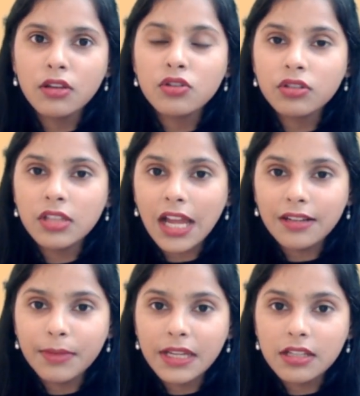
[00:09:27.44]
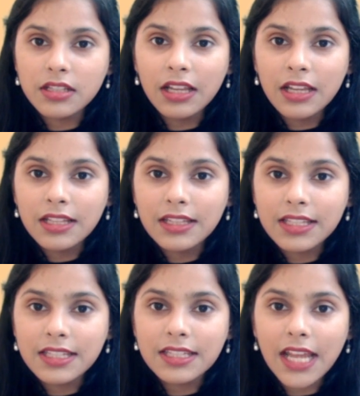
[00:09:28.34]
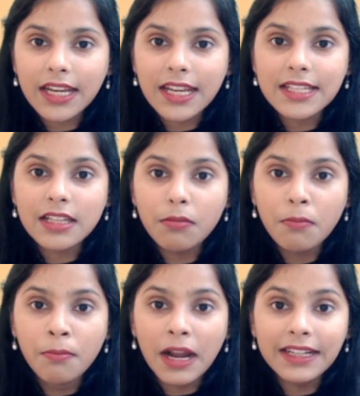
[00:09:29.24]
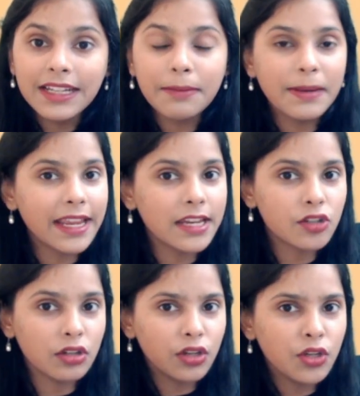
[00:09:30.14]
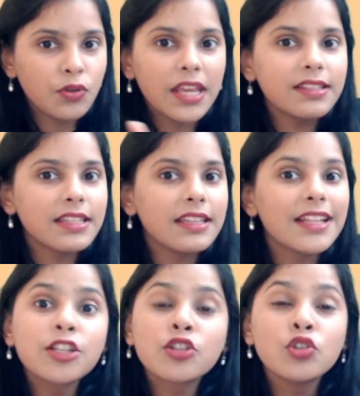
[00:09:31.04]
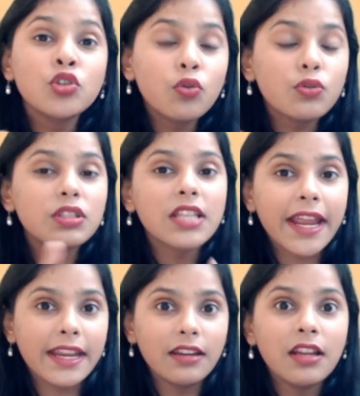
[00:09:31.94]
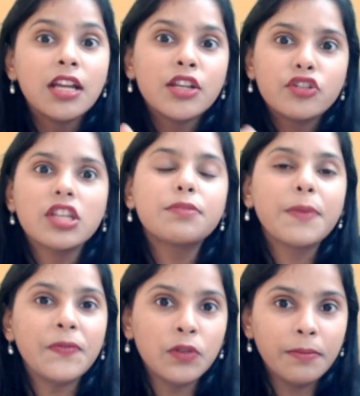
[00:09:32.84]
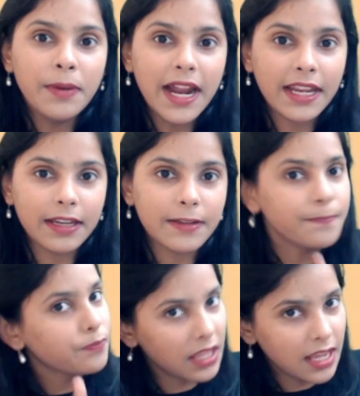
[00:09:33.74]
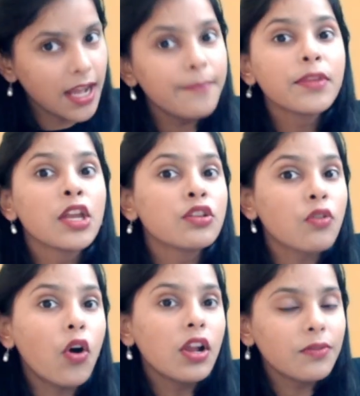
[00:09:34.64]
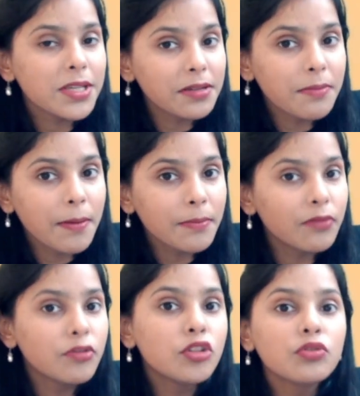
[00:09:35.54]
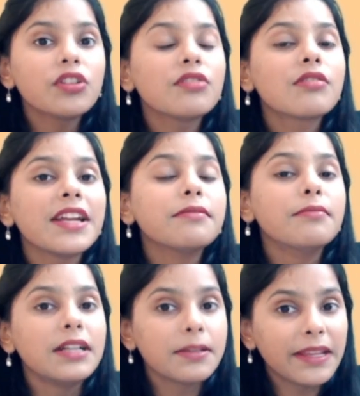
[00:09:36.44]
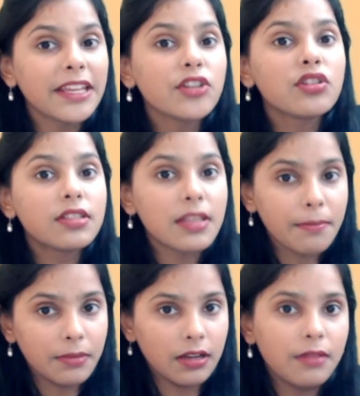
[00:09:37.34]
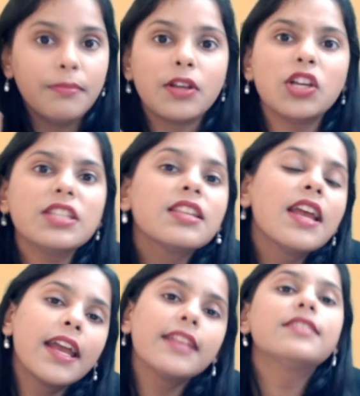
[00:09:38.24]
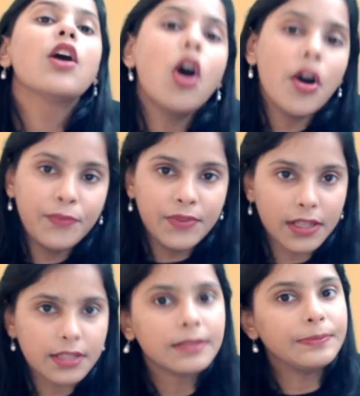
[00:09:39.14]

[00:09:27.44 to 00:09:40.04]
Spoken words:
So that means this 10 is in multiplication. You can see there is no sign just before the bracket. Yeah, so always remember, we do not write multiplication symbol because it's obvious.